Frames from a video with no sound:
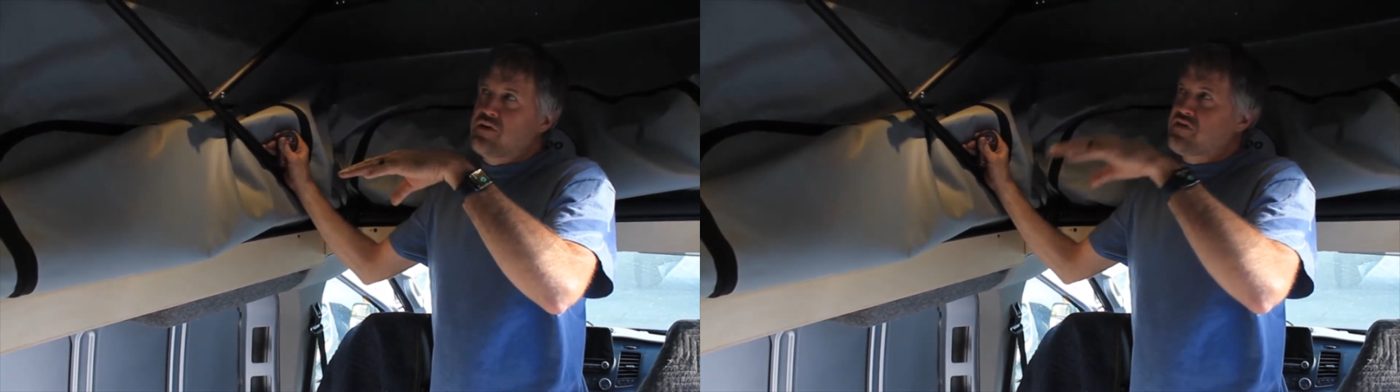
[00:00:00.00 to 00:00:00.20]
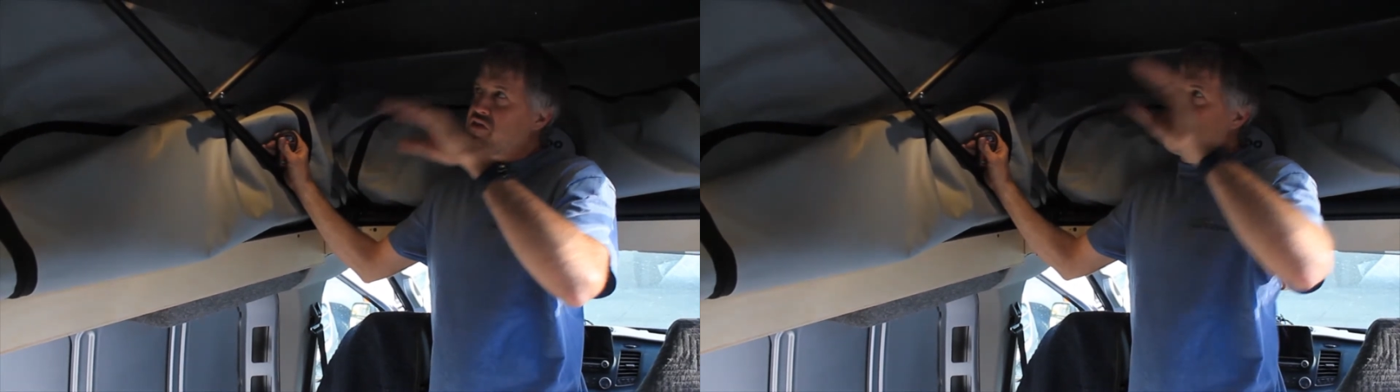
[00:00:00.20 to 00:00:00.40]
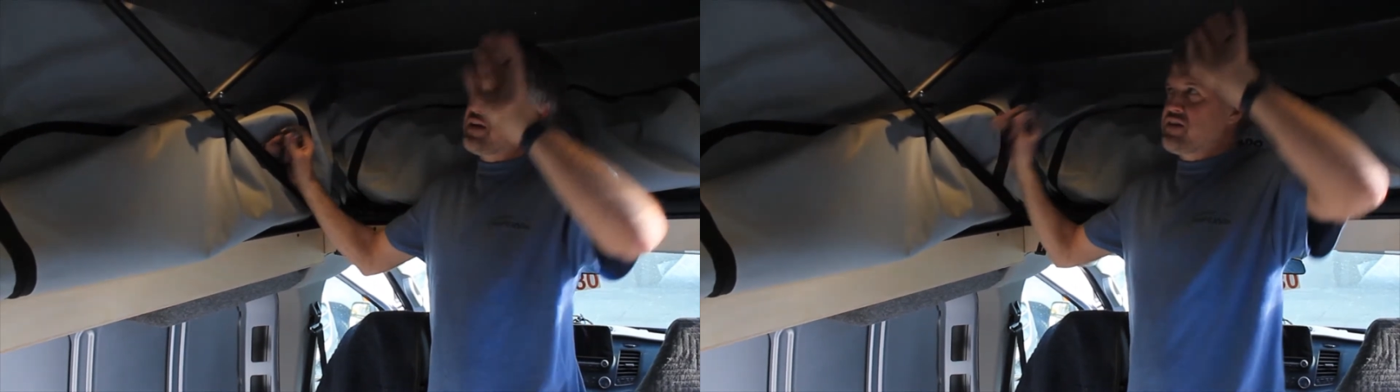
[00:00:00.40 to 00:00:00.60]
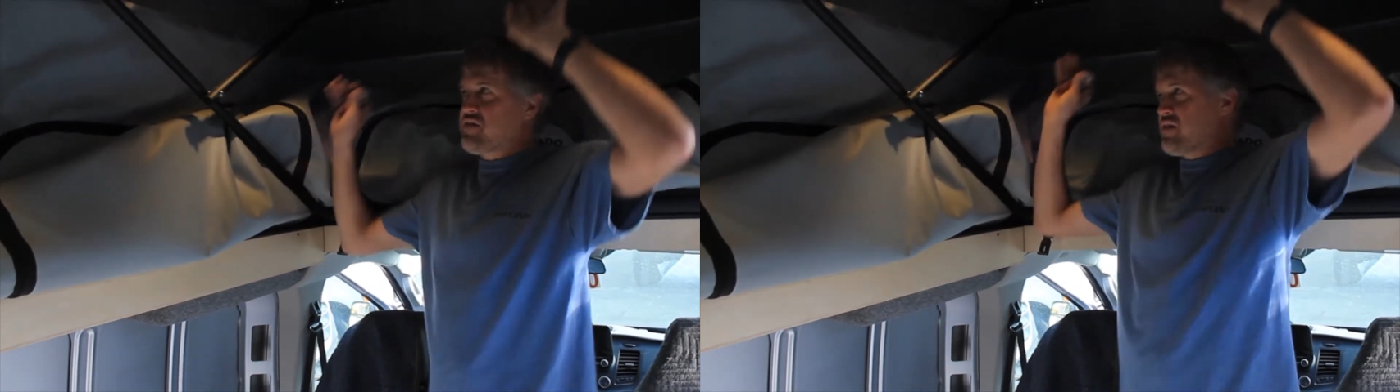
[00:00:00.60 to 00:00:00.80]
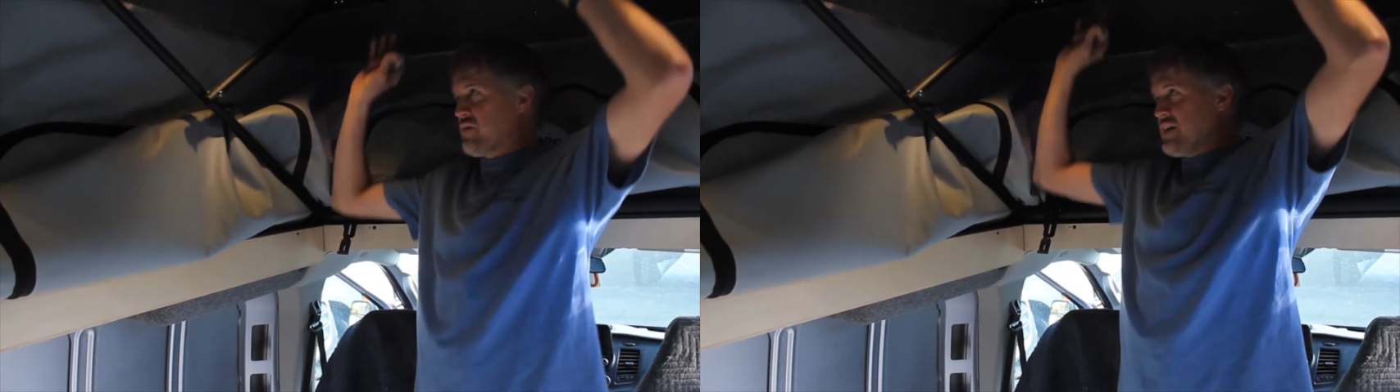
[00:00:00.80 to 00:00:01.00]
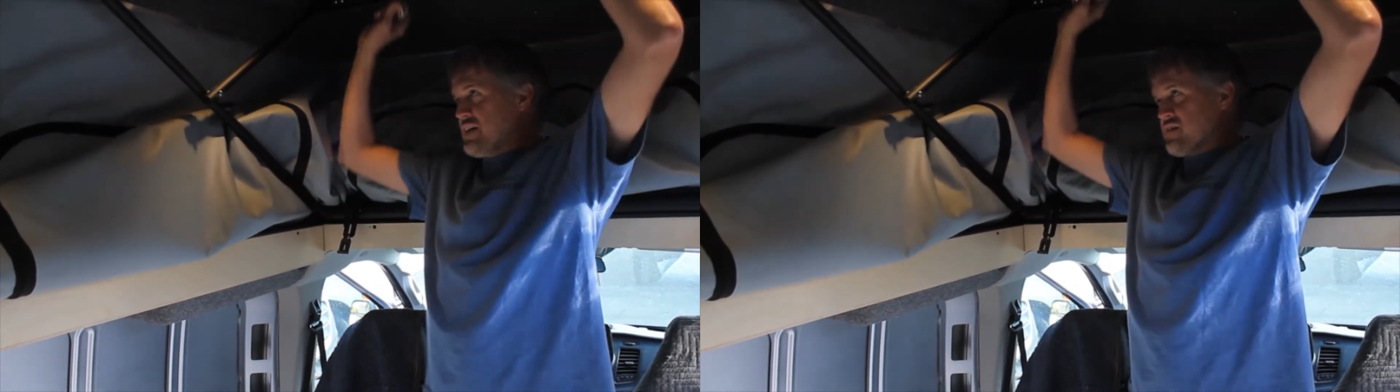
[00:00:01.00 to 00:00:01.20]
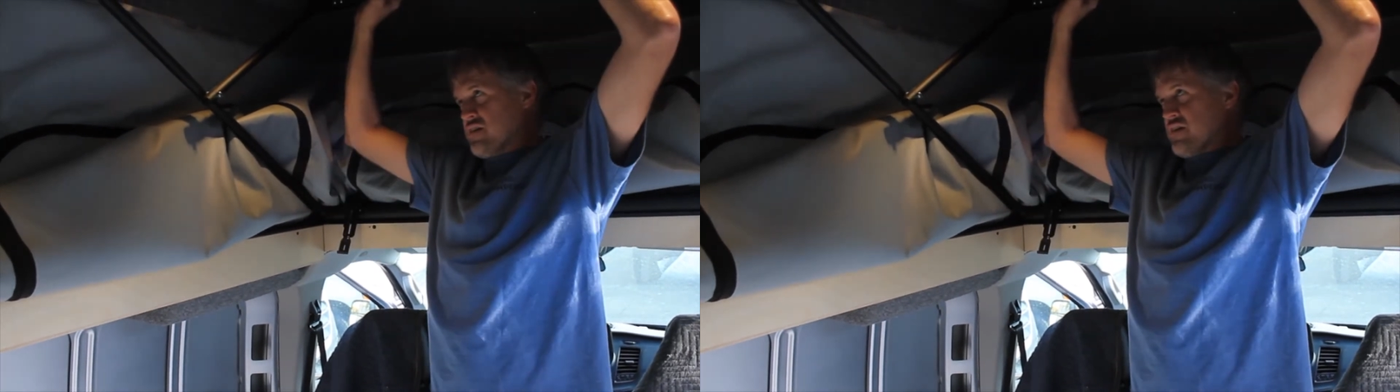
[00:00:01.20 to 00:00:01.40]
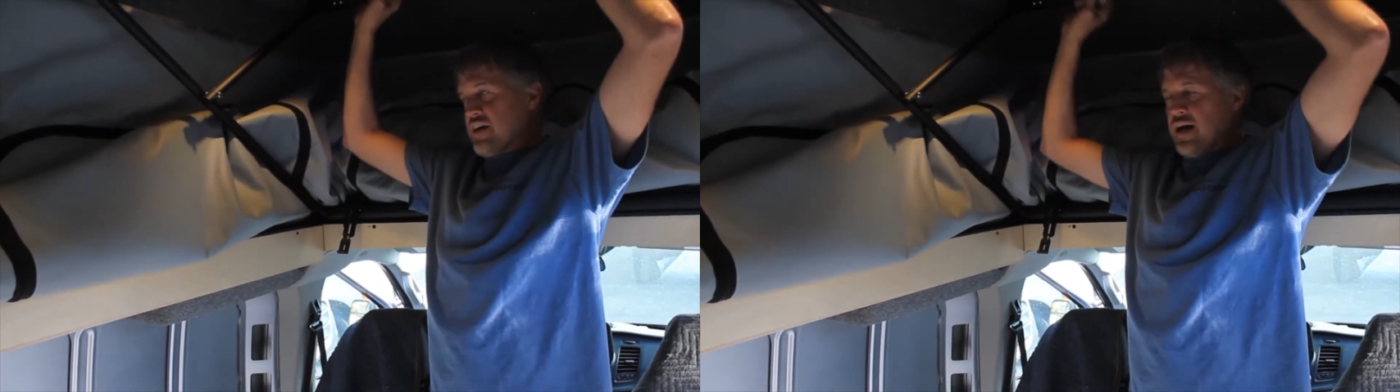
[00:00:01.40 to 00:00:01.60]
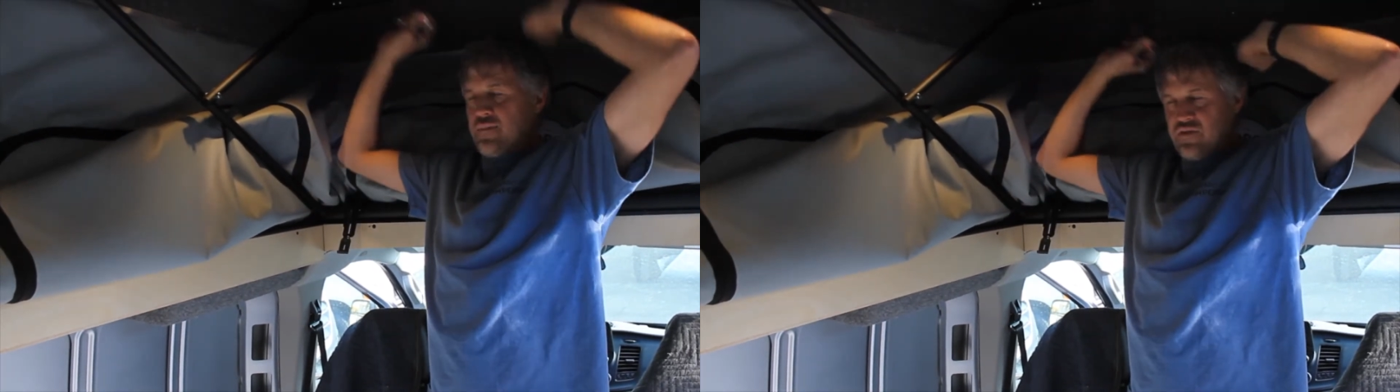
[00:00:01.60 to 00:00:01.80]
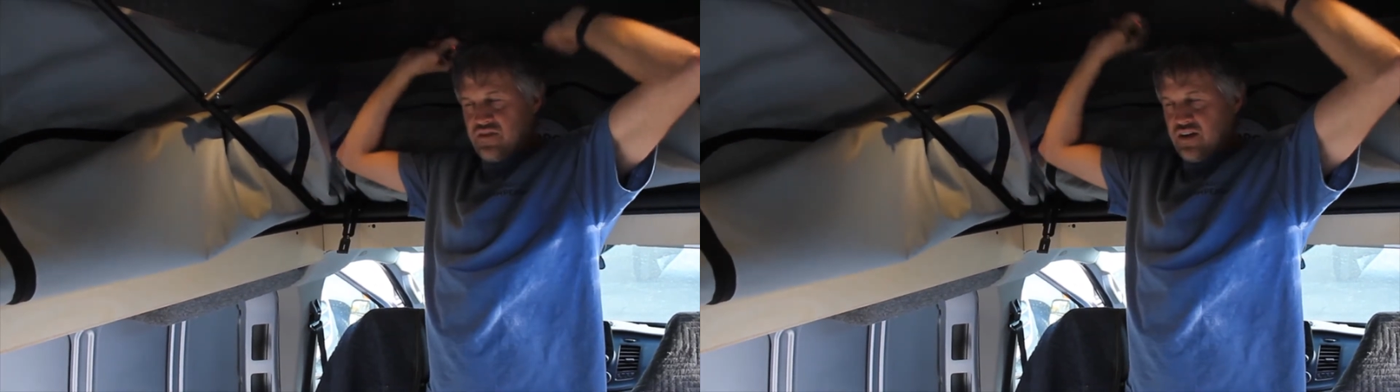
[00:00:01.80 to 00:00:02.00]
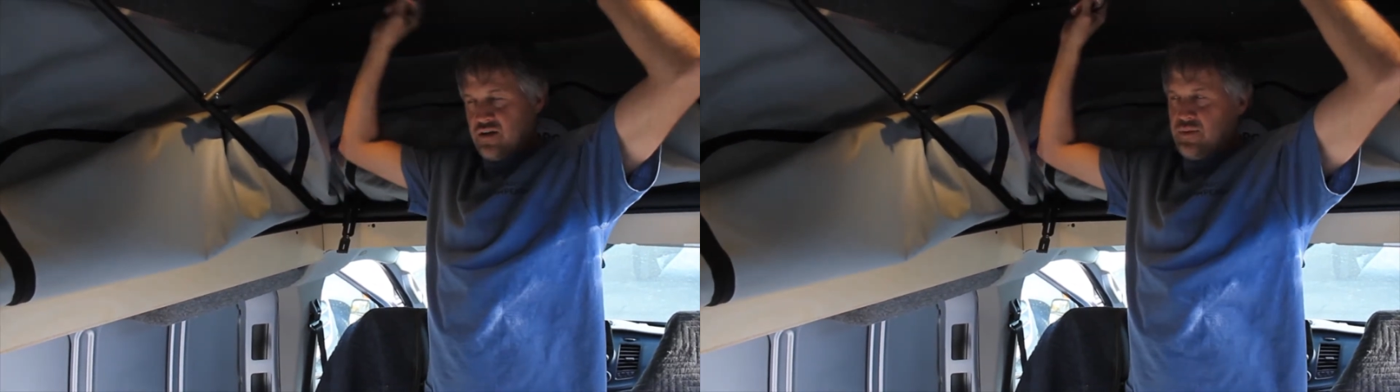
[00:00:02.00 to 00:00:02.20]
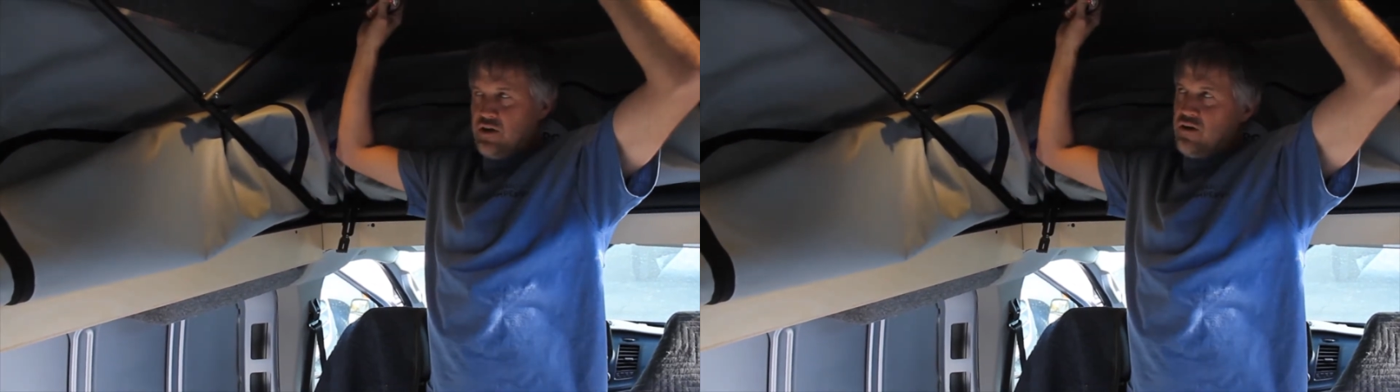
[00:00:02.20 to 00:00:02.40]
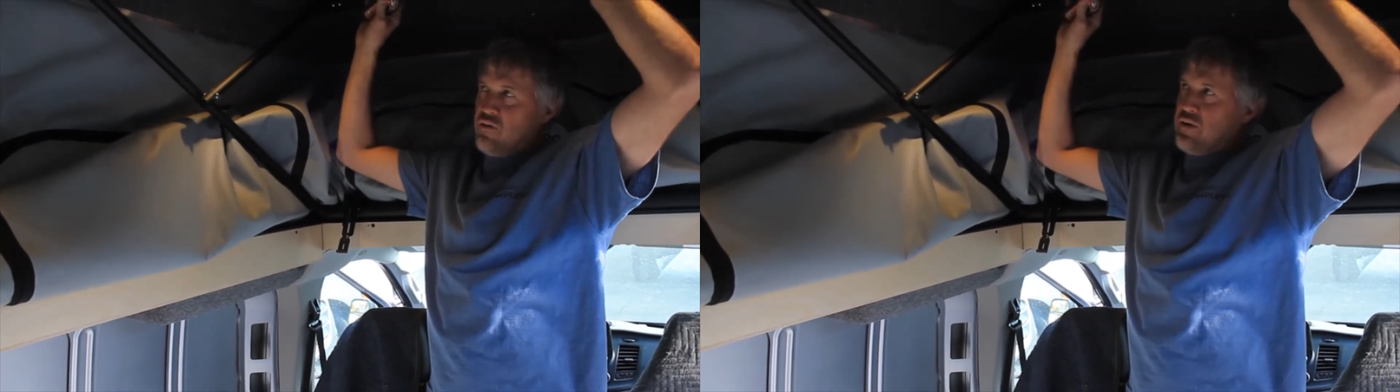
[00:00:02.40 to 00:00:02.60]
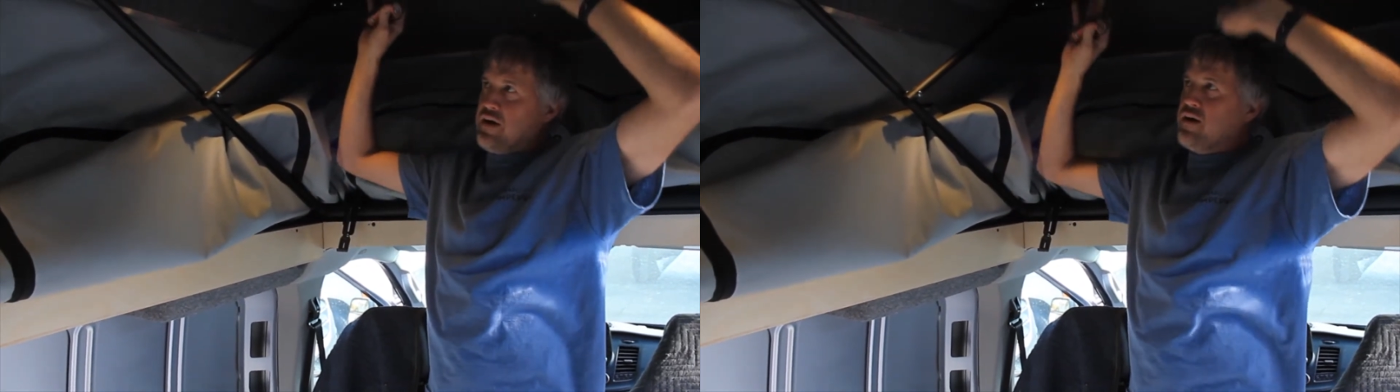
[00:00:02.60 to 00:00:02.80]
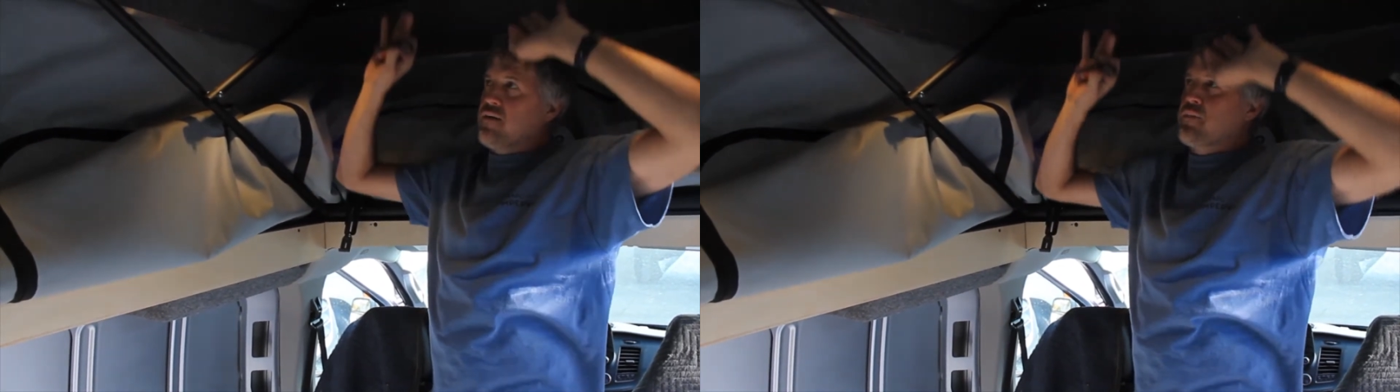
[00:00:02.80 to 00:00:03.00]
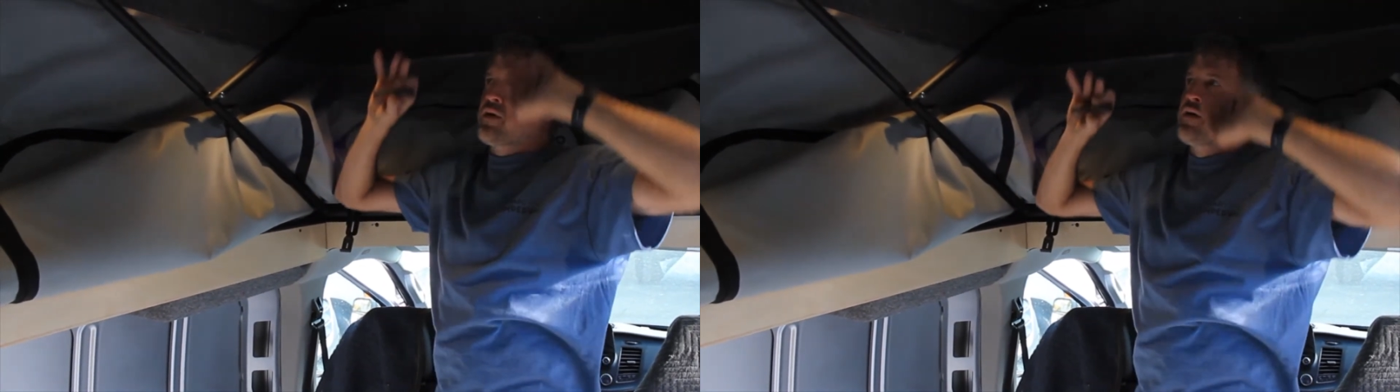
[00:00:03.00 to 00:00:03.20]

it's going to be easy to reach the top, it's not going to be all the way up.